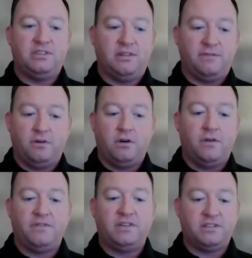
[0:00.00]
in the front
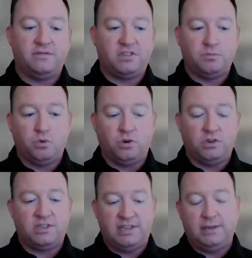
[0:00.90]
office of a
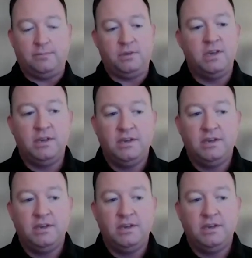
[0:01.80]
sports team